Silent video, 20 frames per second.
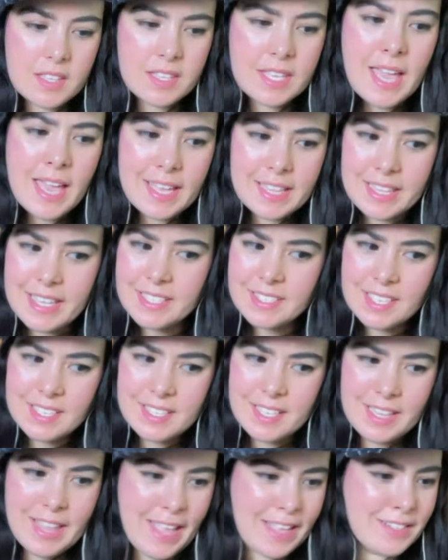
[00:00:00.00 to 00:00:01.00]
Yeah, isn't
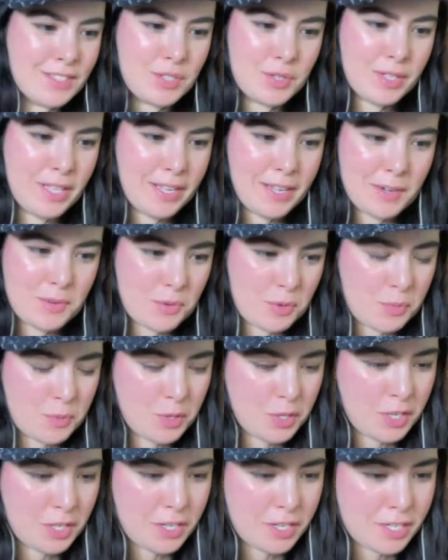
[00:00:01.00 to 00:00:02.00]
the Lancer like a
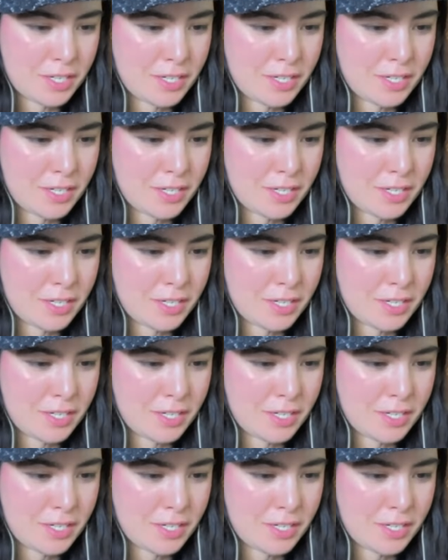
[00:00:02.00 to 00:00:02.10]
normal car?